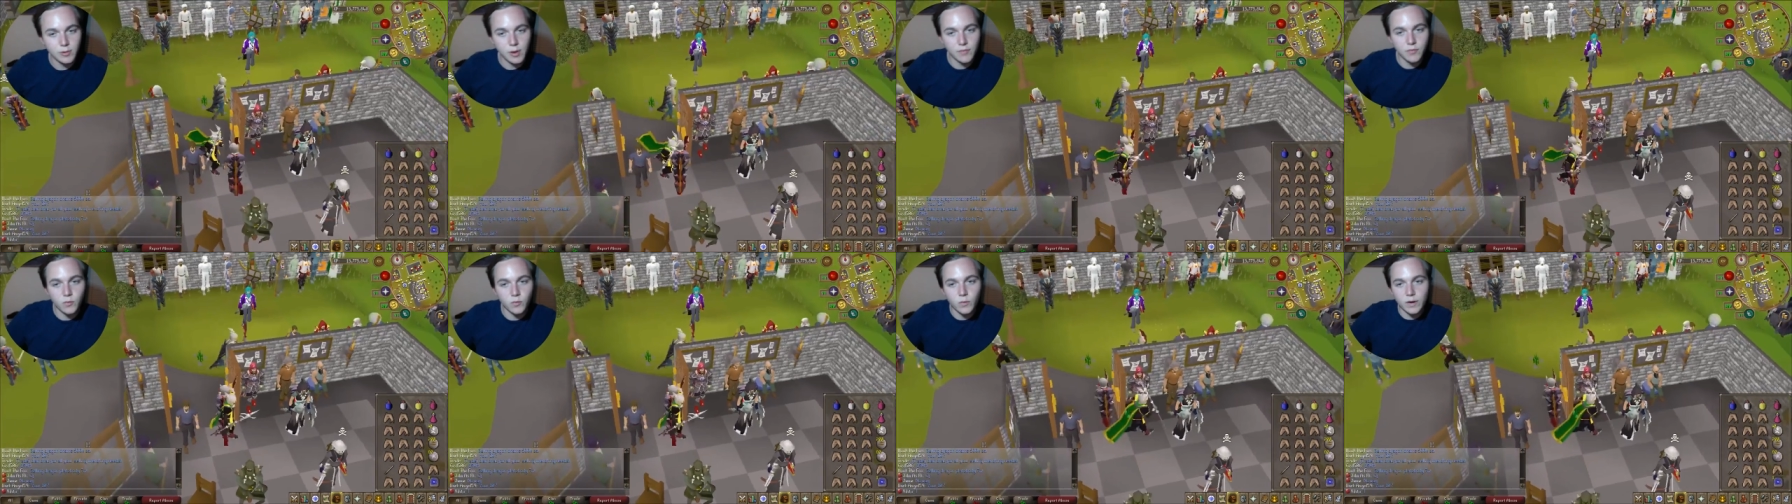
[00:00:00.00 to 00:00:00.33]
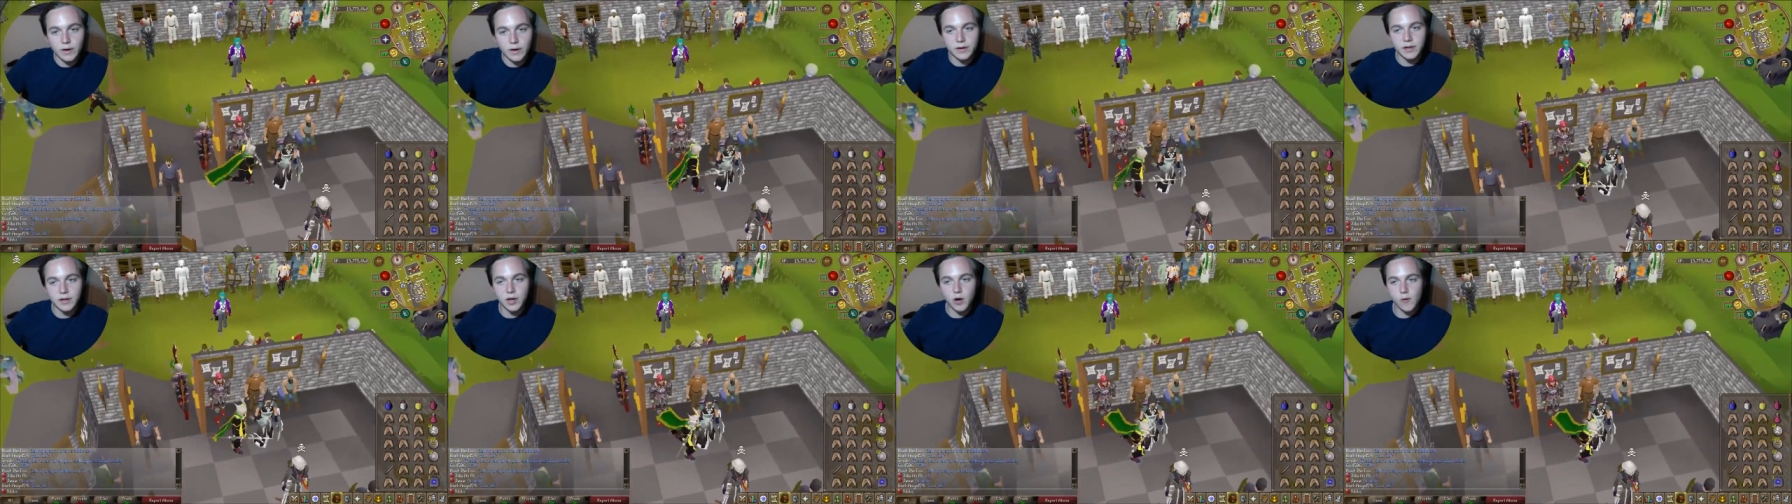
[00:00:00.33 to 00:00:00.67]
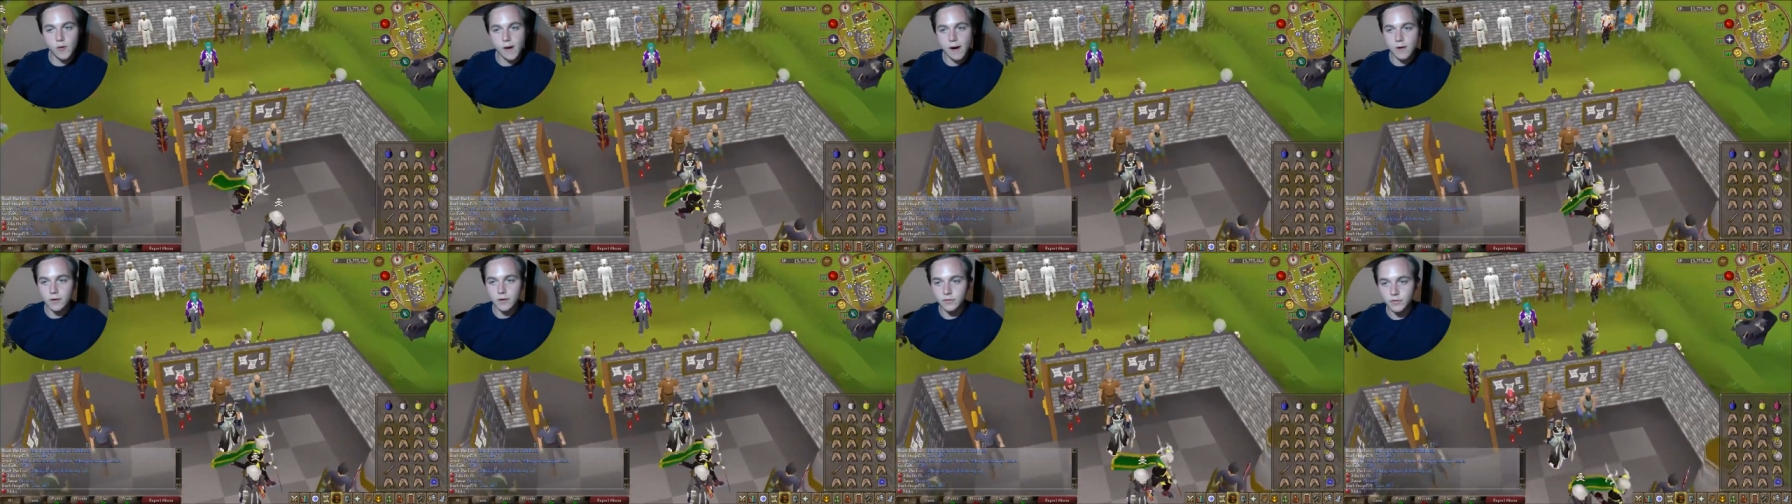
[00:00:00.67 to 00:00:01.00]
however, we're gonna
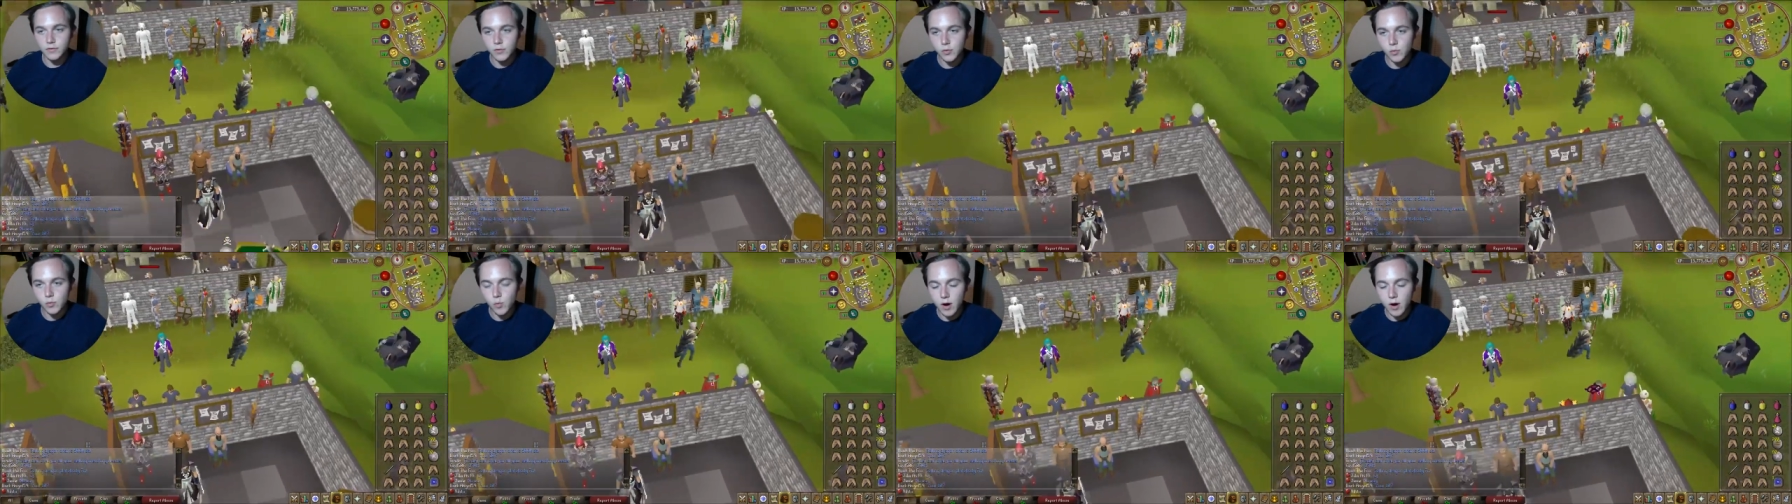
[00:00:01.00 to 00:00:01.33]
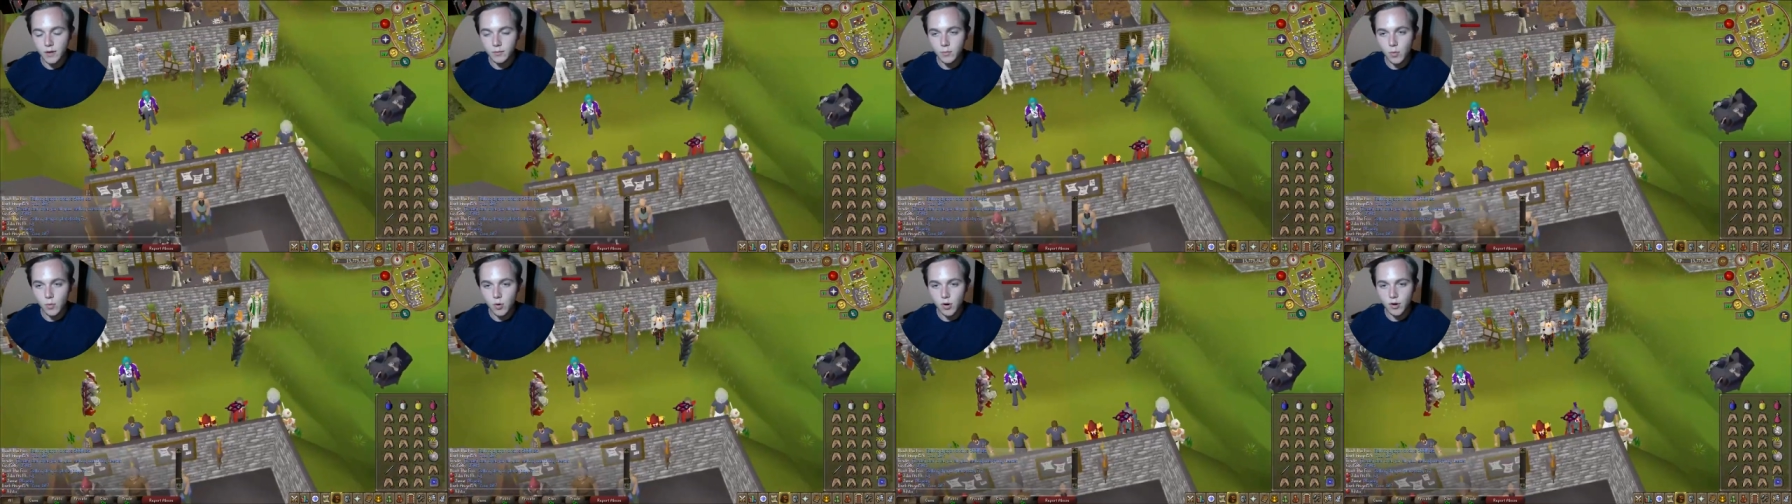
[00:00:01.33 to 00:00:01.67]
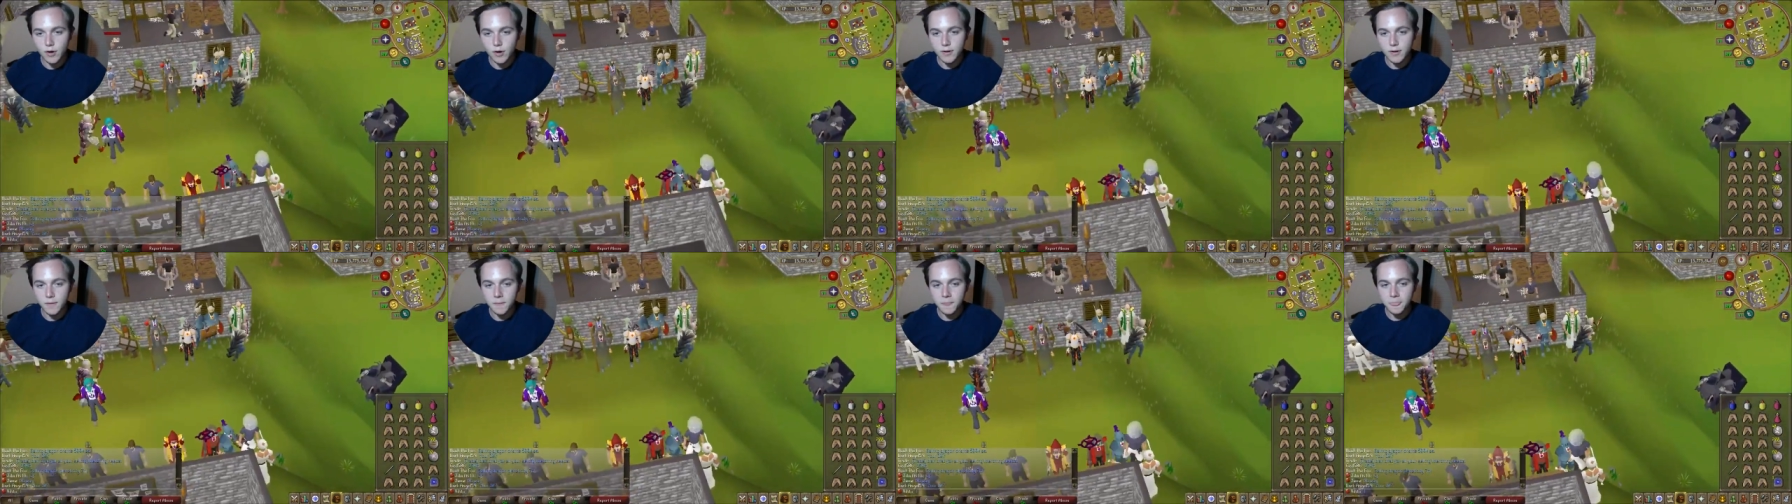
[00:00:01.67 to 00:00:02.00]
go out and do one
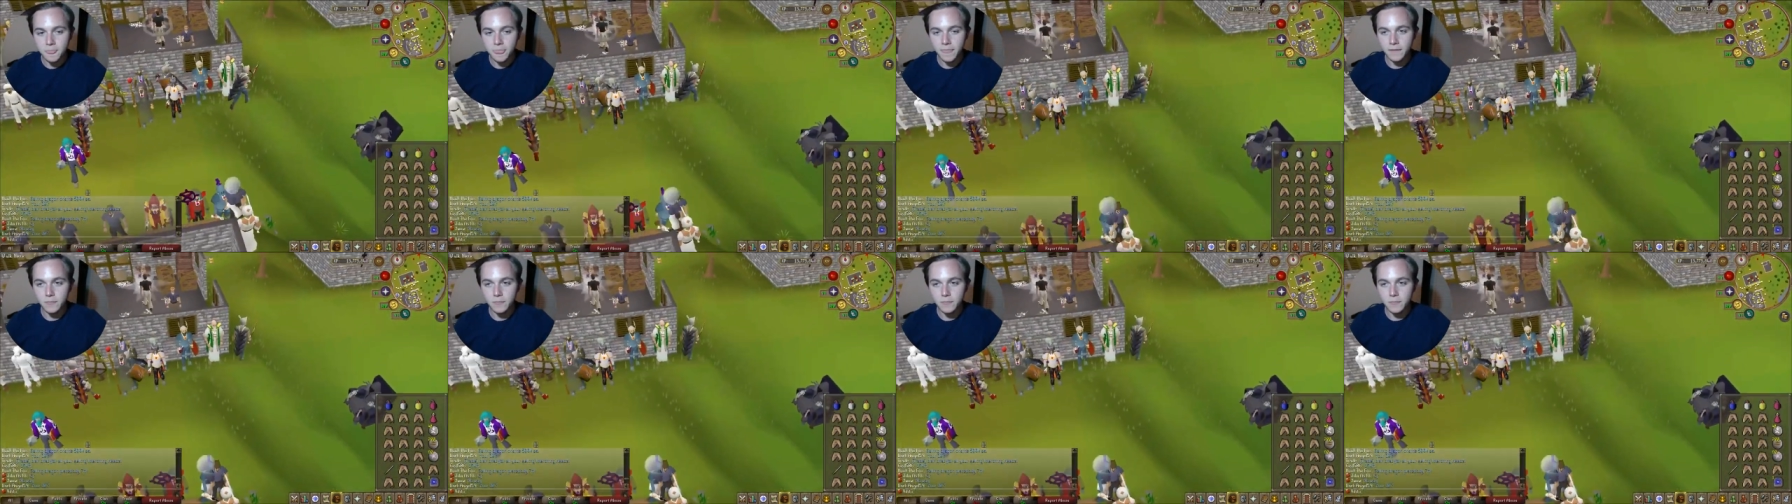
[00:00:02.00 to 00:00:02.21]
more,